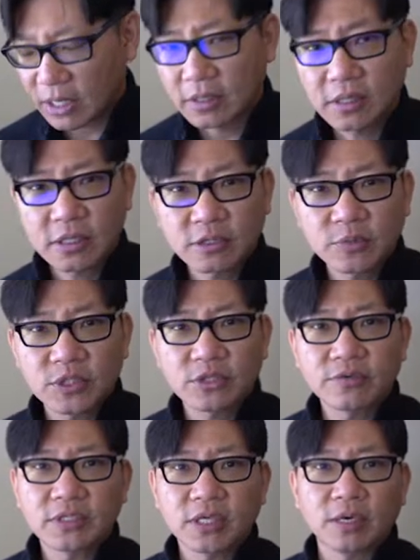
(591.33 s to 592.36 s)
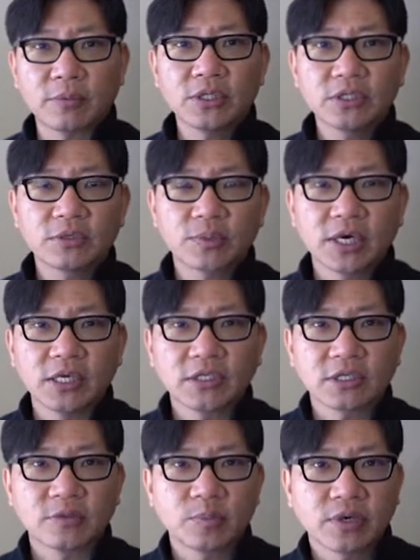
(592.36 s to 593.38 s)
the customer service line. I'm really
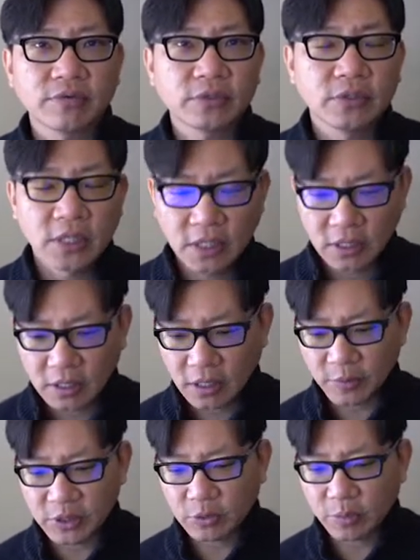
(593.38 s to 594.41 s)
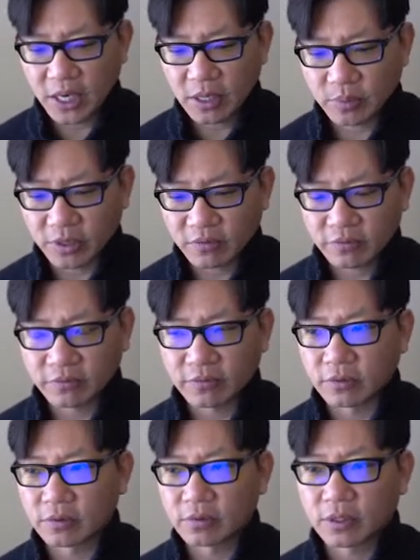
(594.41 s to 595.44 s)
surprised, because Breville I mean, you buy Breville
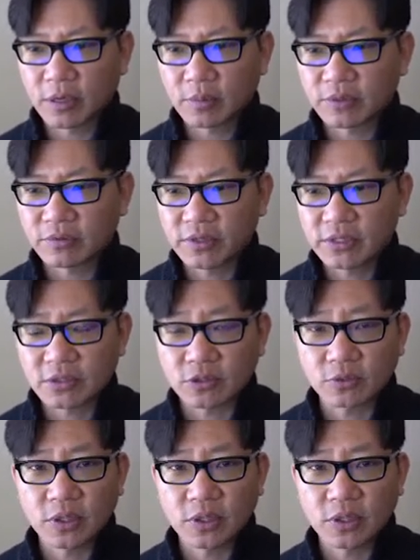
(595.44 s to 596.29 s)
for a number of reasons.